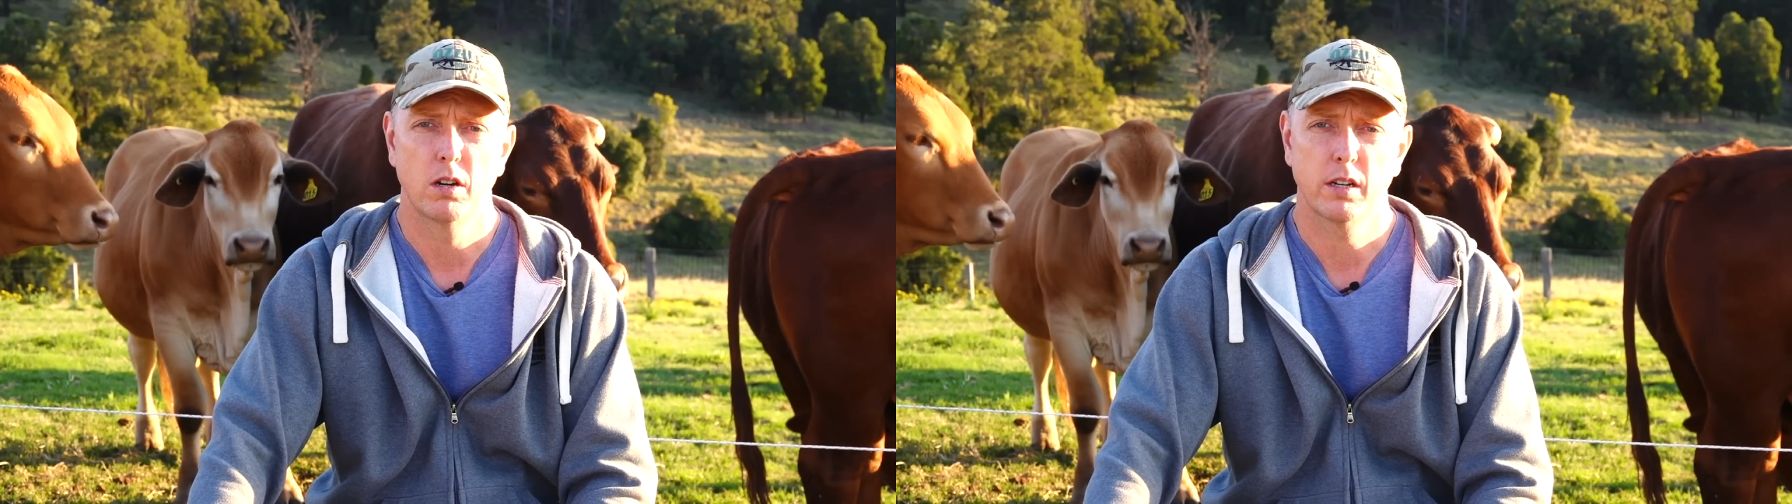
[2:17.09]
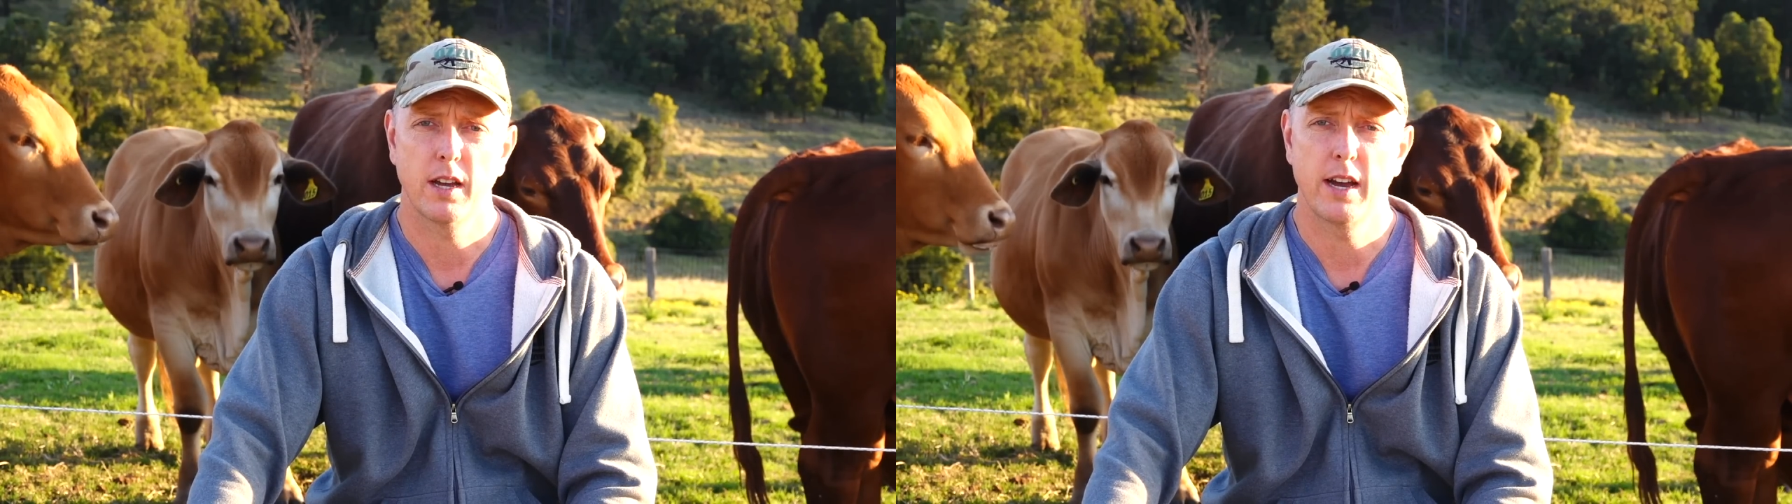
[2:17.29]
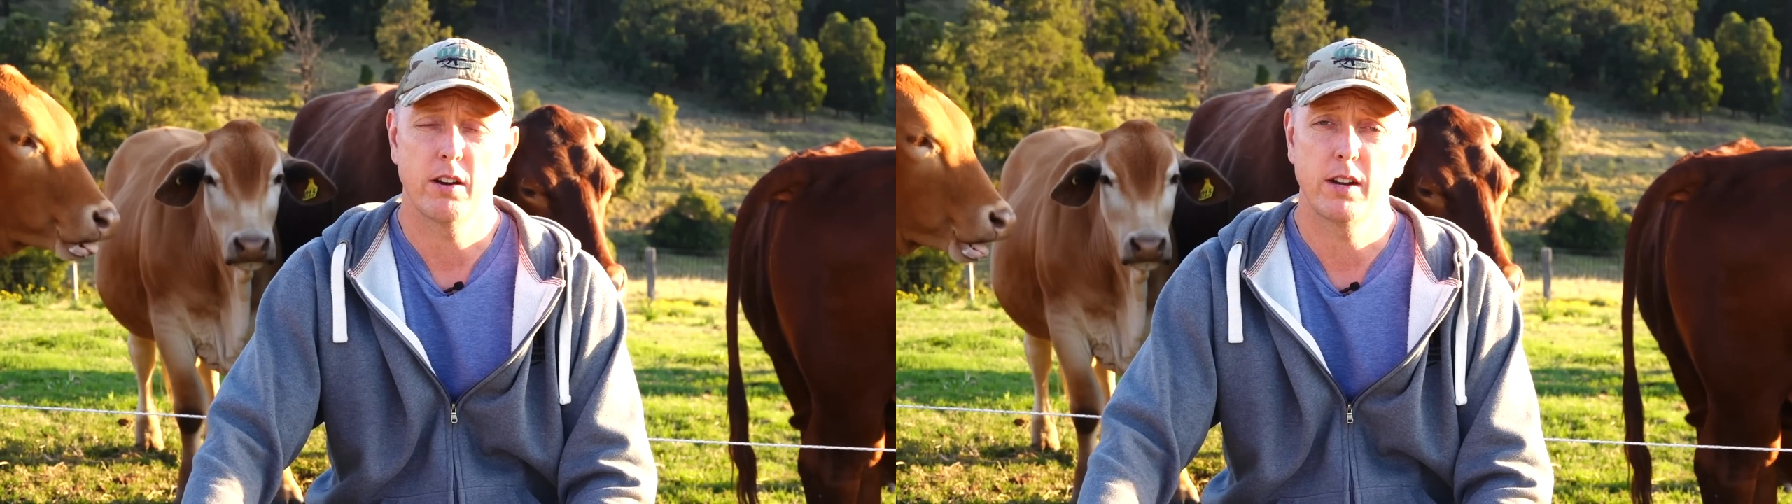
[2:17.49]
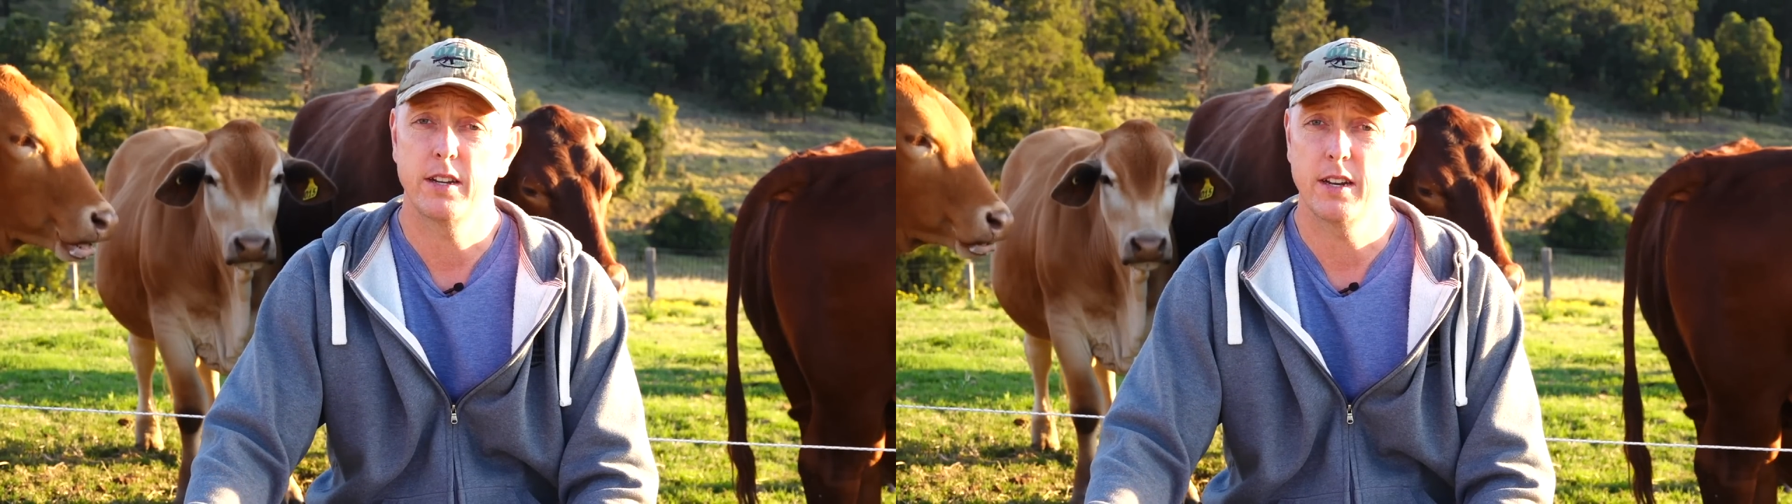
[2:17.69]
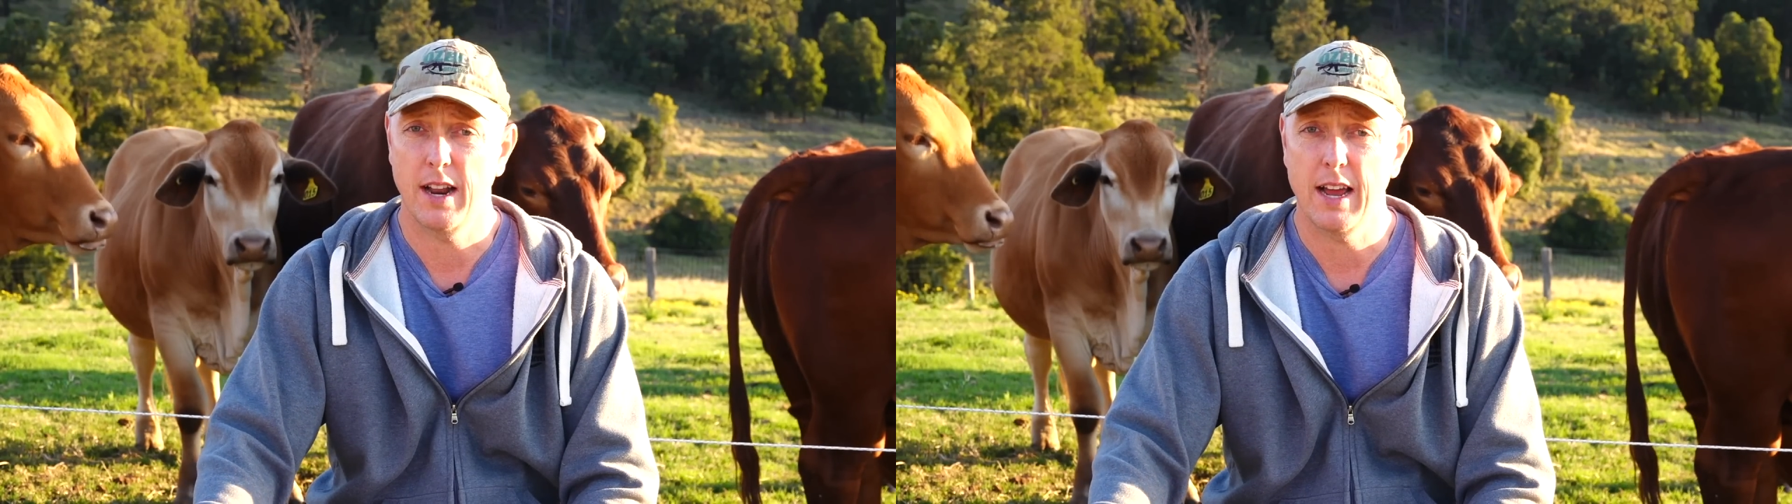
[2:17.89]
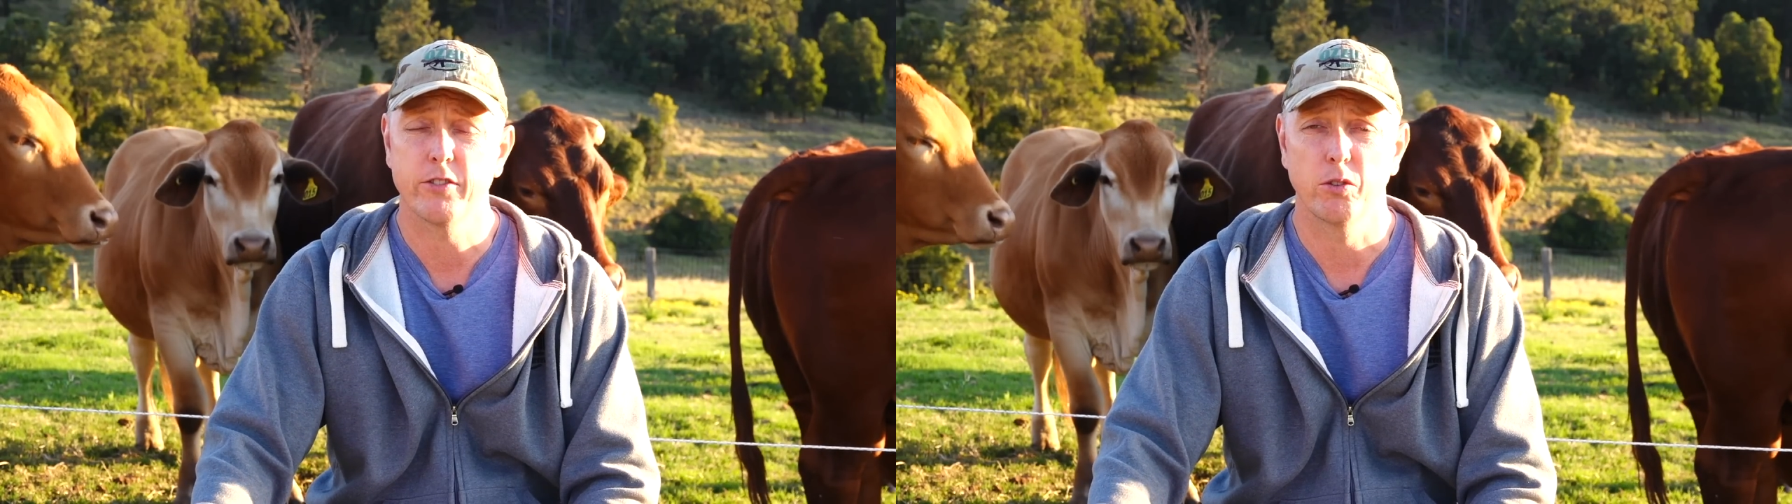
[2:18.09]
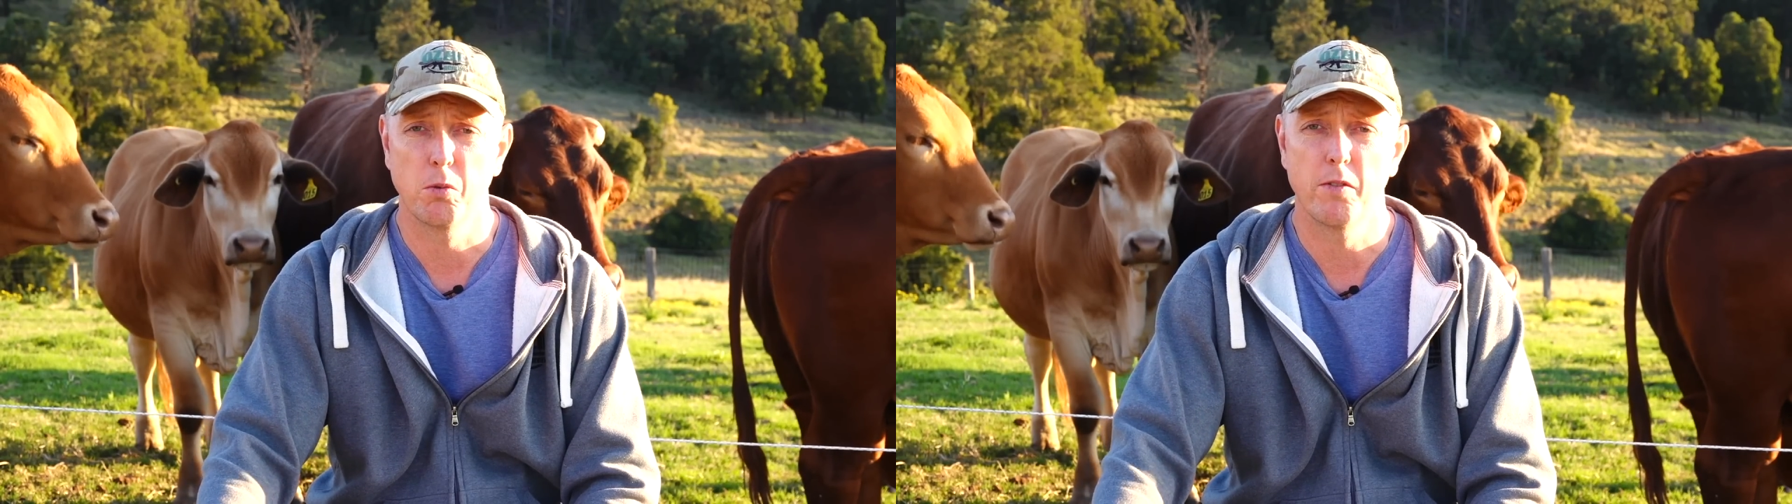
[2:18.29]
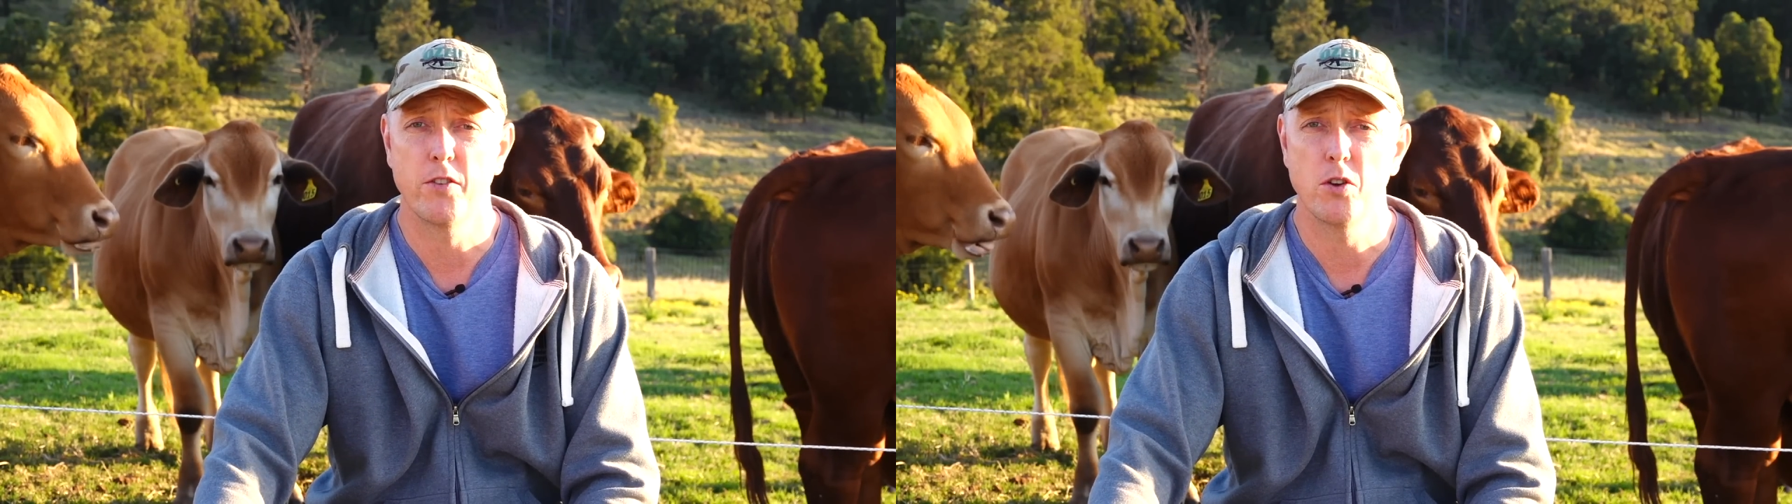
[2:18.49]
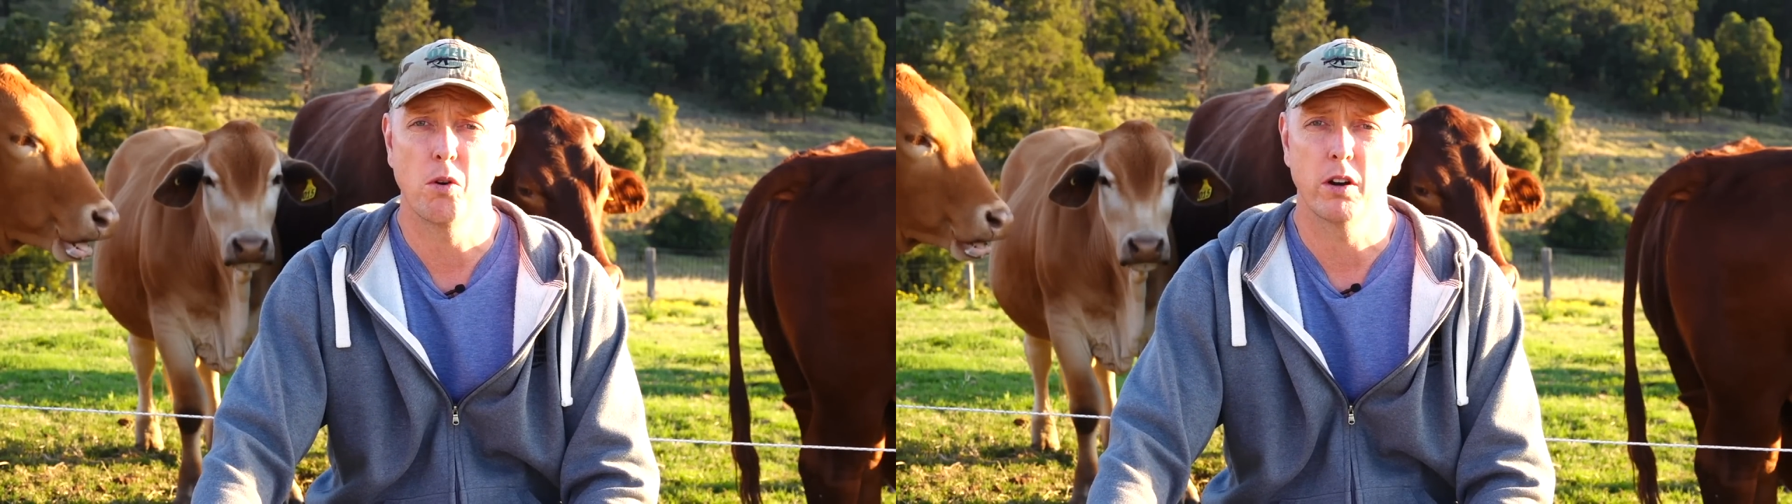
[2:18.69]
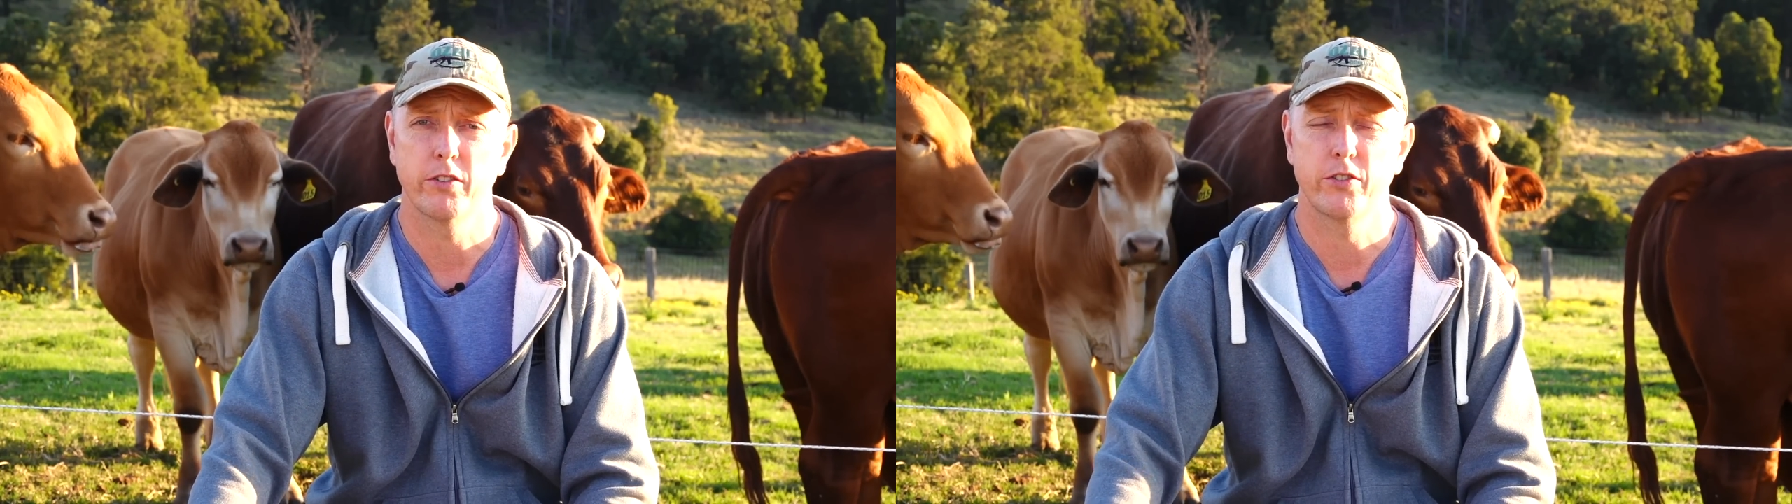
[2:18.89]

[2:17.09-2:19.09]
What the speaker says: Okay, I did an actual review on it,